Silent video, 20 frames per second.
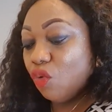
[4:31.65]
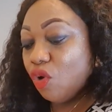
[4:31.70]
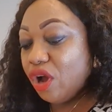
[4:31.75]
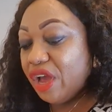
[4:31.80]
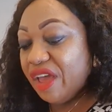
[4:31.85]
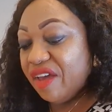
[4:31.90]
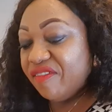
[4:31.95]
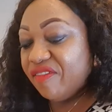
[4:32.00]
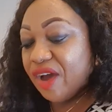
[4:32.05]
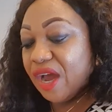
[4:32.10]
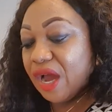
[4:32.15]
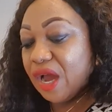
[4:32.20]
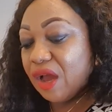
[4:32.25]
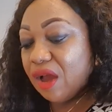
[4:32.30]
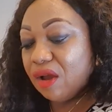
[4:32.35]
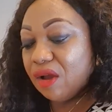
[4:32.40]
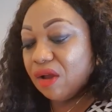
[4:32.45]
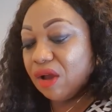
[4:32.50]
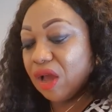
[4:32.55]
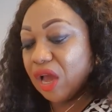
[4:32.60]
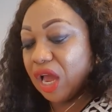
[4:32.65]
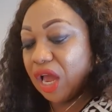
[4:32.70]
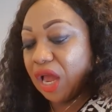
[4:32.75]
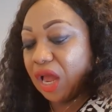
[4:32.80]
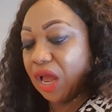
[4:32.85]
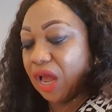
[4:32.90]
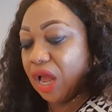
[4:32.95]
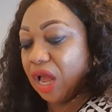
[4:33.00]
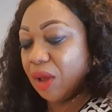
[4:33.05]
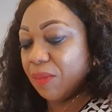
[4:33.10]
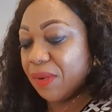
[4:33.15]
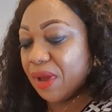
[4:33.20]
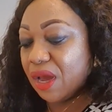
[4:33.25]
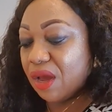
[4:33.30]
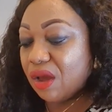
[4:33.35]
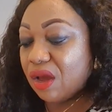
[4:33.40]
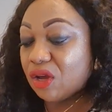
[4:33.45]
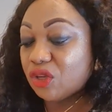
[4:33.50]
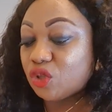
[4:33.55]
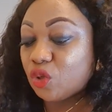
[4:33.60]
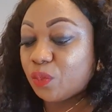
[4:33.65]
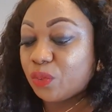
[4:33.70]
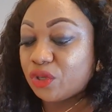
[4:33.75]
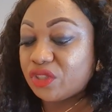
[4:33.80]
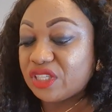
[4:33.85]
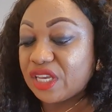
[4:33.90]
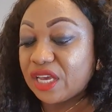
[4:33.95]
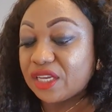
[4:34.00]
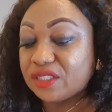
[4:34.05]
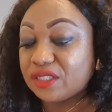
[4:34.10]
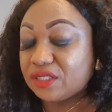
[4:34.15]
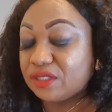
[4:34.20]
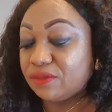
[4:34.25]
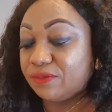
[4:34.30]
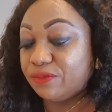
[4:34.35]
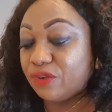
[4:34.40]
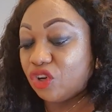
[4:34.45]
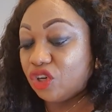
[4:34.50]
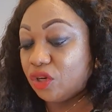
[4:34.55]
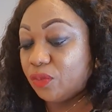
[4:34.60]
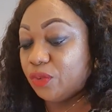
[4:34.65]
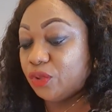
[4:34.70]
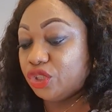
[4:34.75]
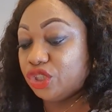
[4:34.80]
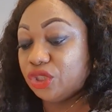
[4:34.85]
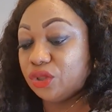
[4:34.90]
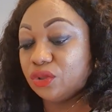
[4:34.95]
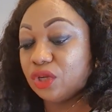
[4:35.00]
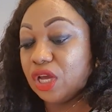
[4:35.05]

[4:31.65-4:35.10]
whatever about how to protect vulnerable